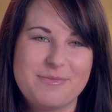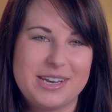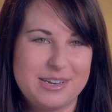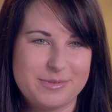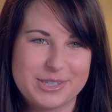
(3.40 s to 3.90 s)
my
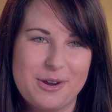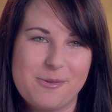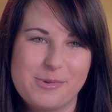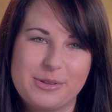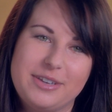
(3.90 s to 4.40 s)
name is
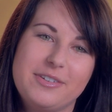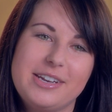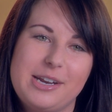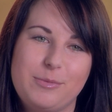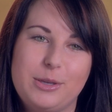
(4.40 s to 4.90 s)
Carmen Oliva
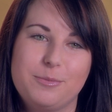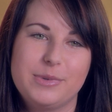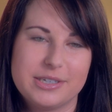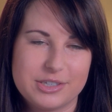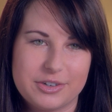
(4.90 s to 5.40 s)
and I'm the
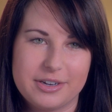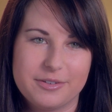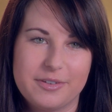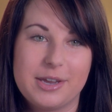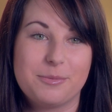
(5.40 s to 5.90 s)

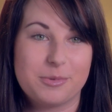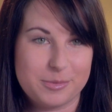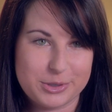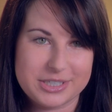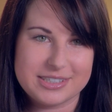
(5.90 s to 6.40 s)
Administrative and
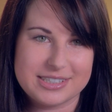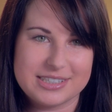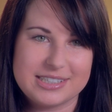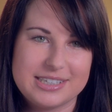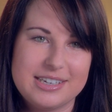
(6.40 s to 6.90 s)
Promotions
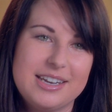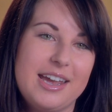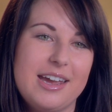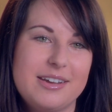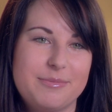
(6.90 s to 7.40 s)
Assistant
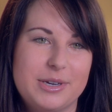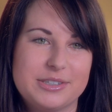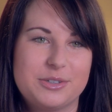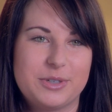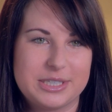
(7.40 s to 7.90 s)
at
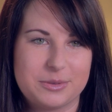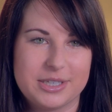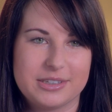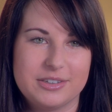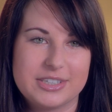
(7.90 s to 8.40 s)
Mazda Raceway
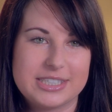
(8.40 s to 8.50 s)
Laguna